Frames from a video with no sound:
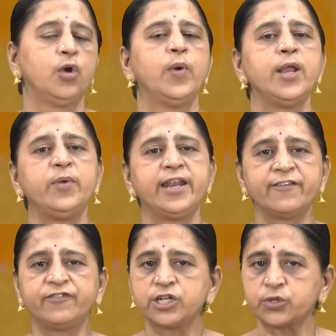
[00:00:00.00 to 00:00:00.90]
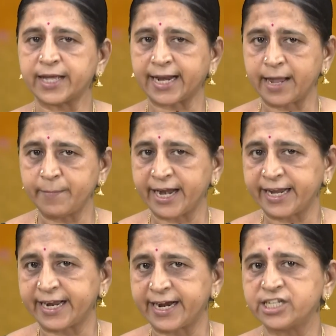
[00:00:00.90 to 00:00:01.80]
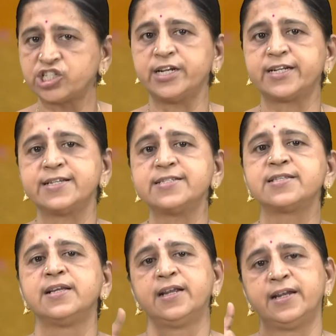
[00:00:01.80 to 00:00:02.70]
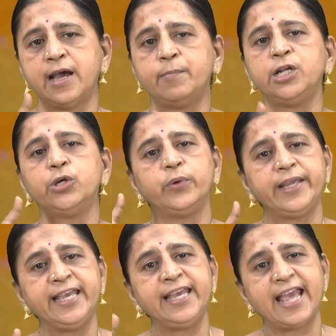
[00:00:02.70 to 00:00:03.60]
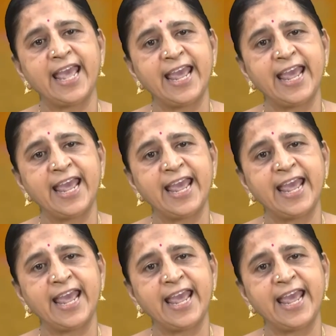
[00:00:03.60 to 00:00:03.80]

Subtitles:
When we refer to the climatic condition, it is W-E-A-T-H-E-R.